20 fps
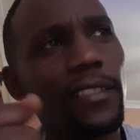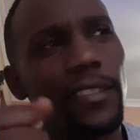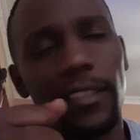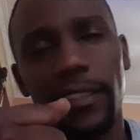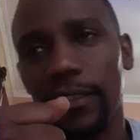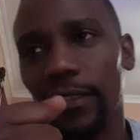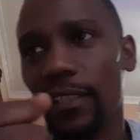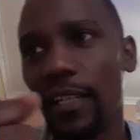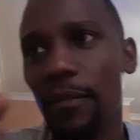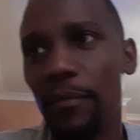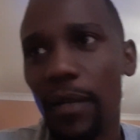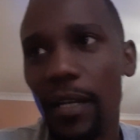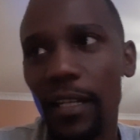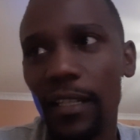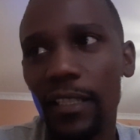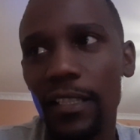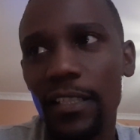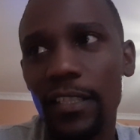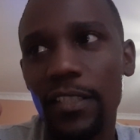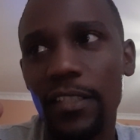She has come
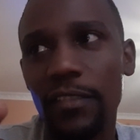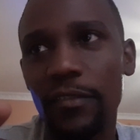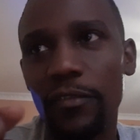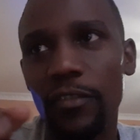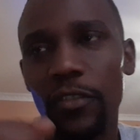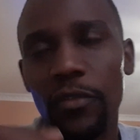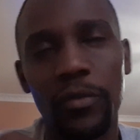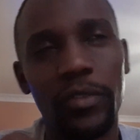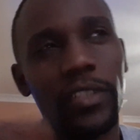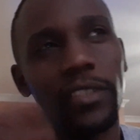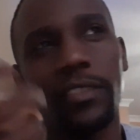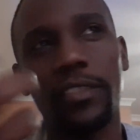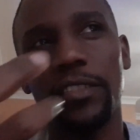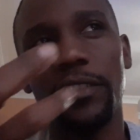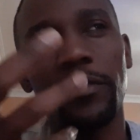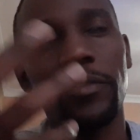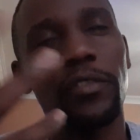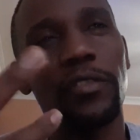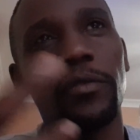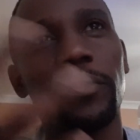early. She
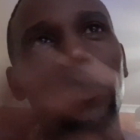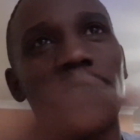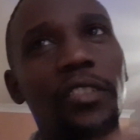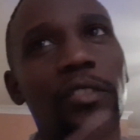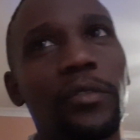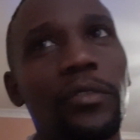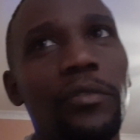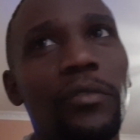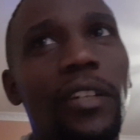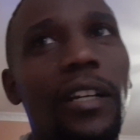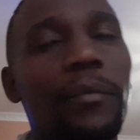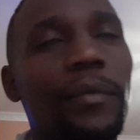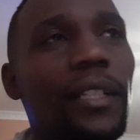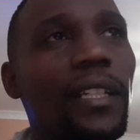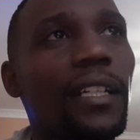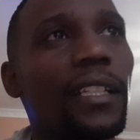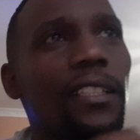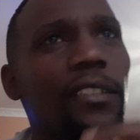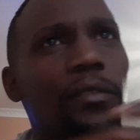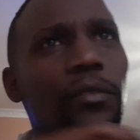wasn't used to coming
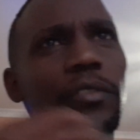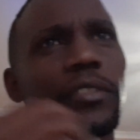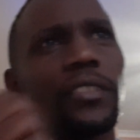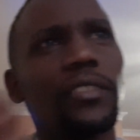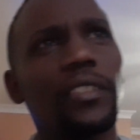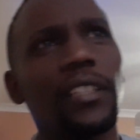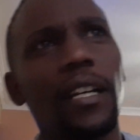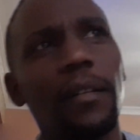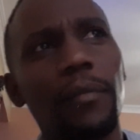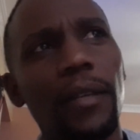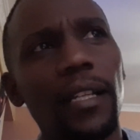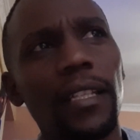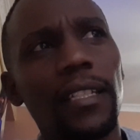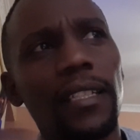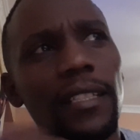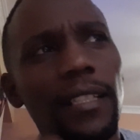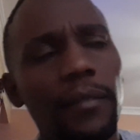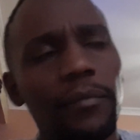early, so she has come early.